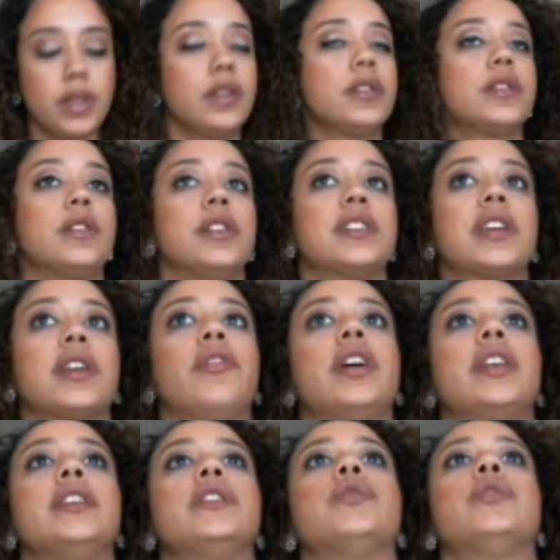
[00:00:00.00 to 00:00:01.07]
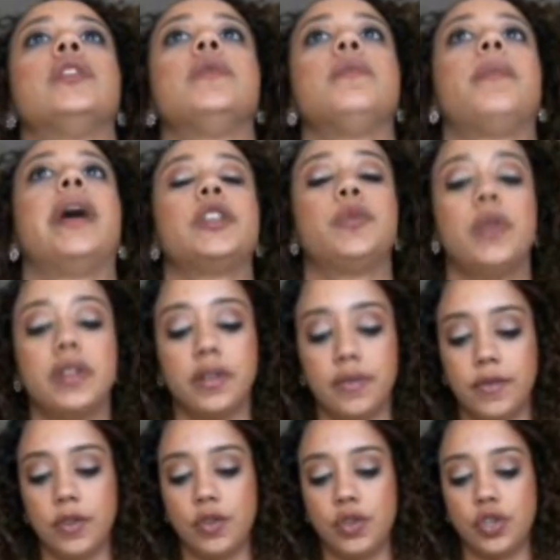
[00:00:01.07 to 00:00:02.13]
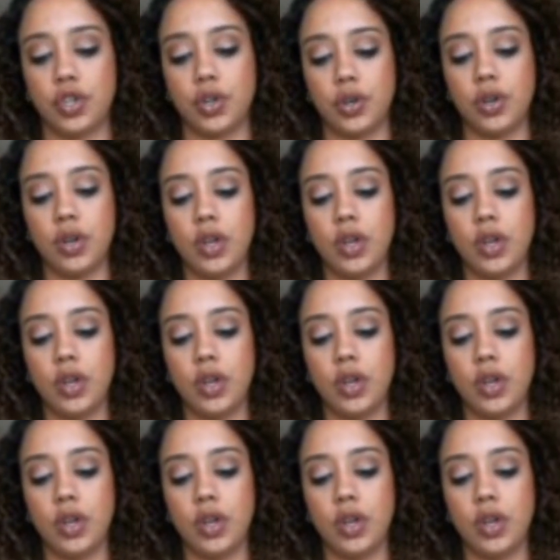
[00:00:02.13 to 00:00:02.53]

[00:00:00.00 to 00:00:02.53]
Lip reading: So let's get right into it. Past, present, future.